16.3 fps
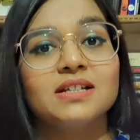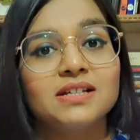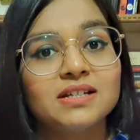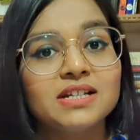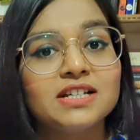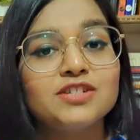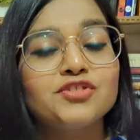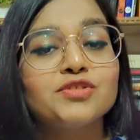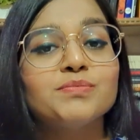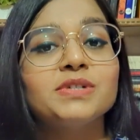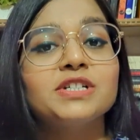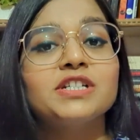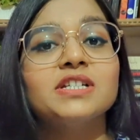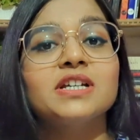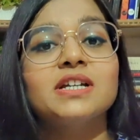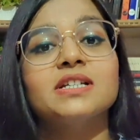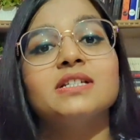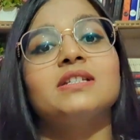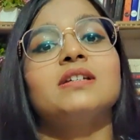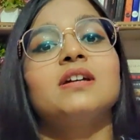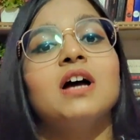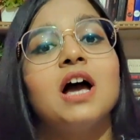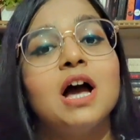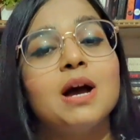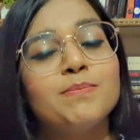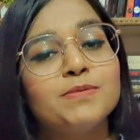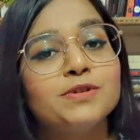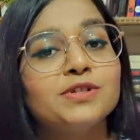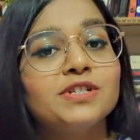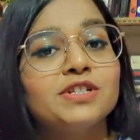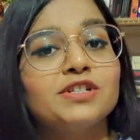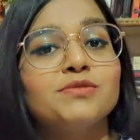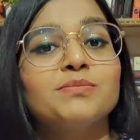intermediate, upper
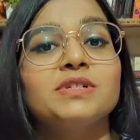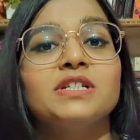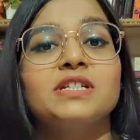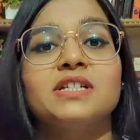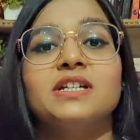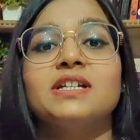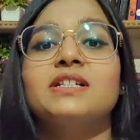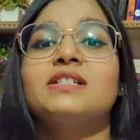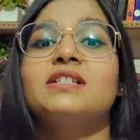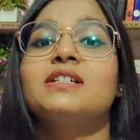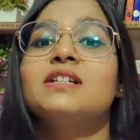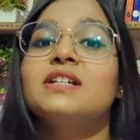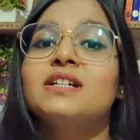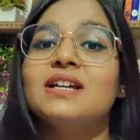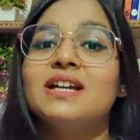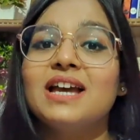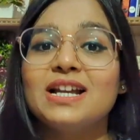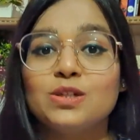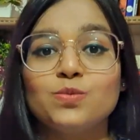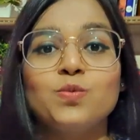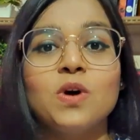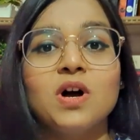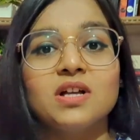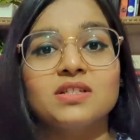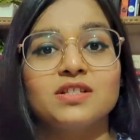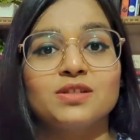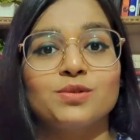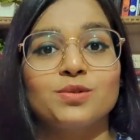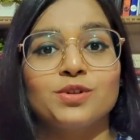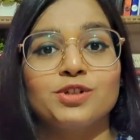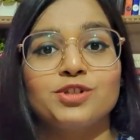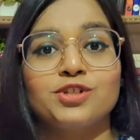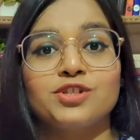intermediate, advanced
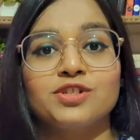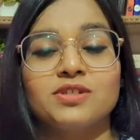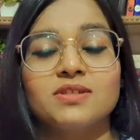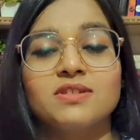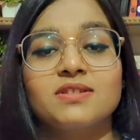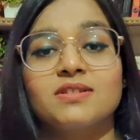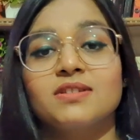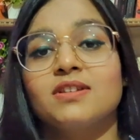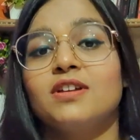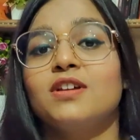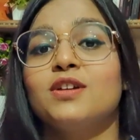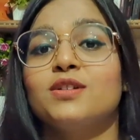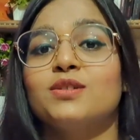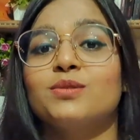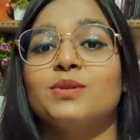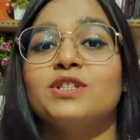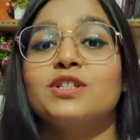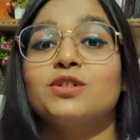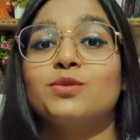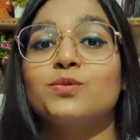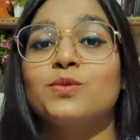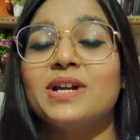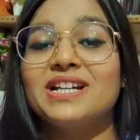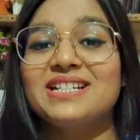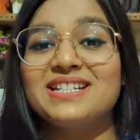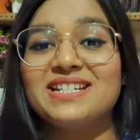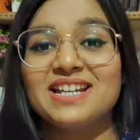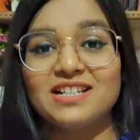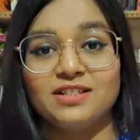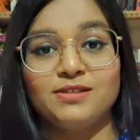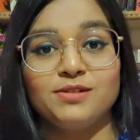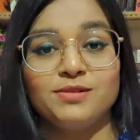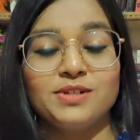questions. So it's a great
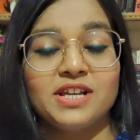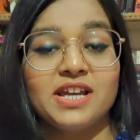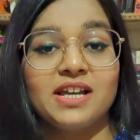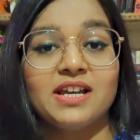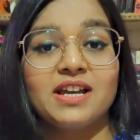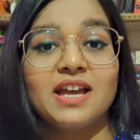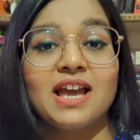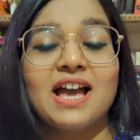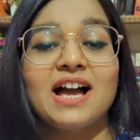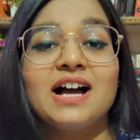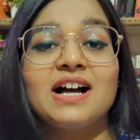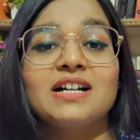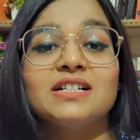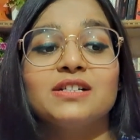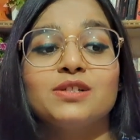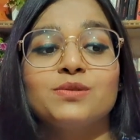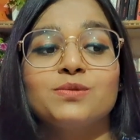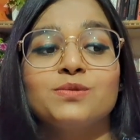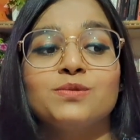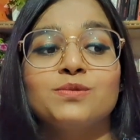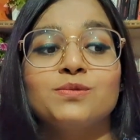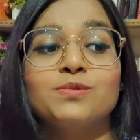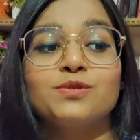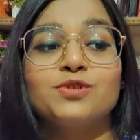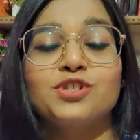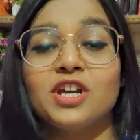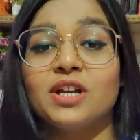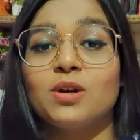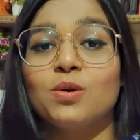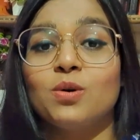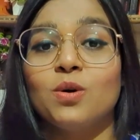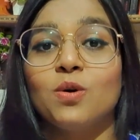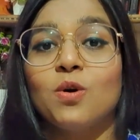test to take and to check
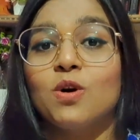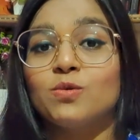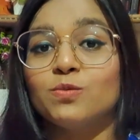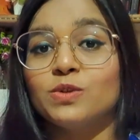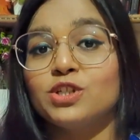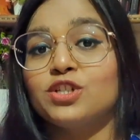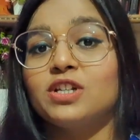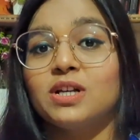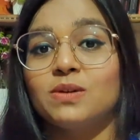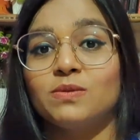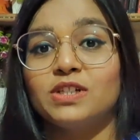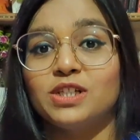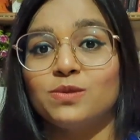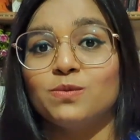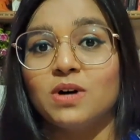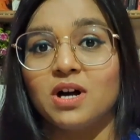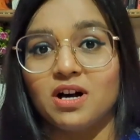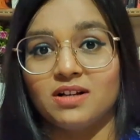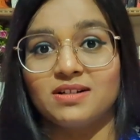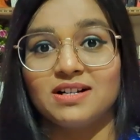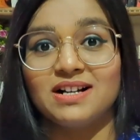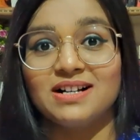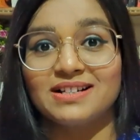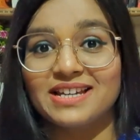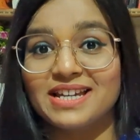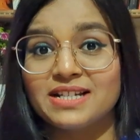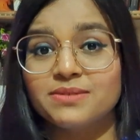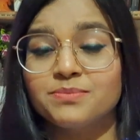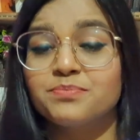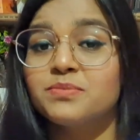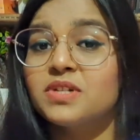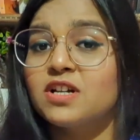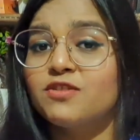on which level you are. Again,
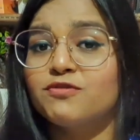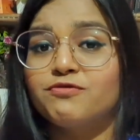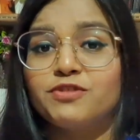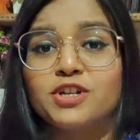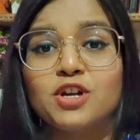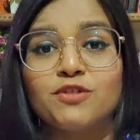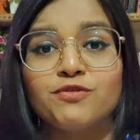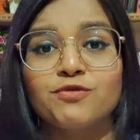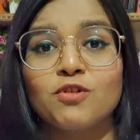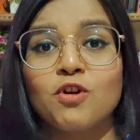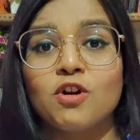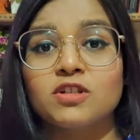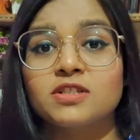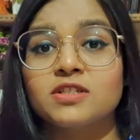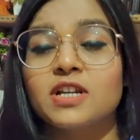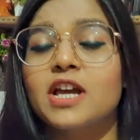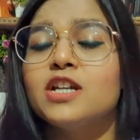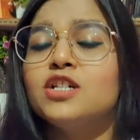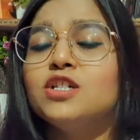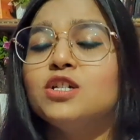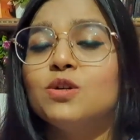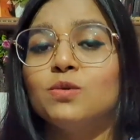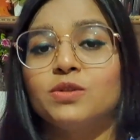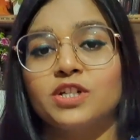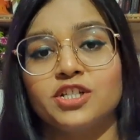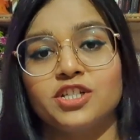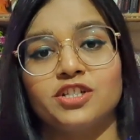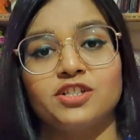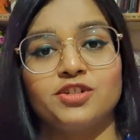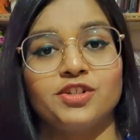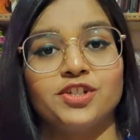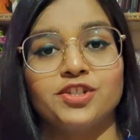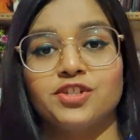free of cost and no
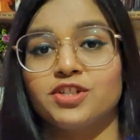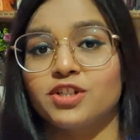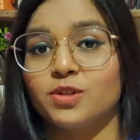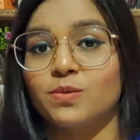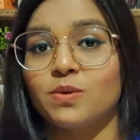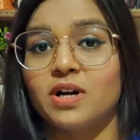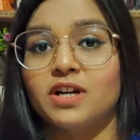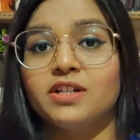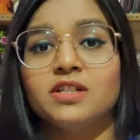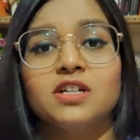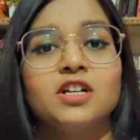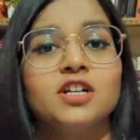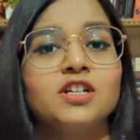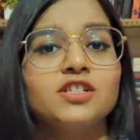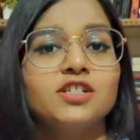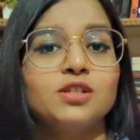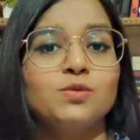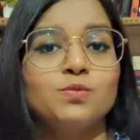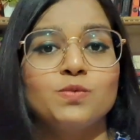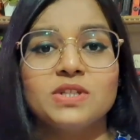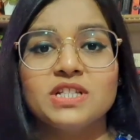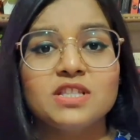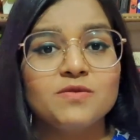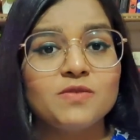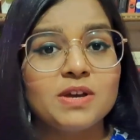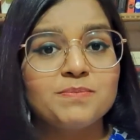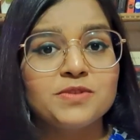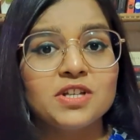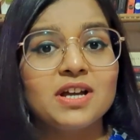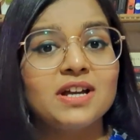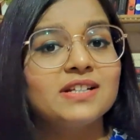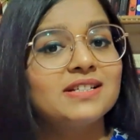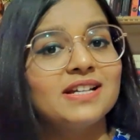registration required. Just visit the
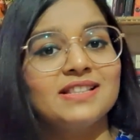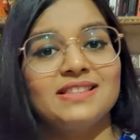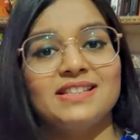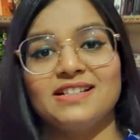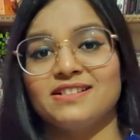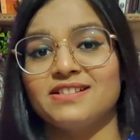website and take the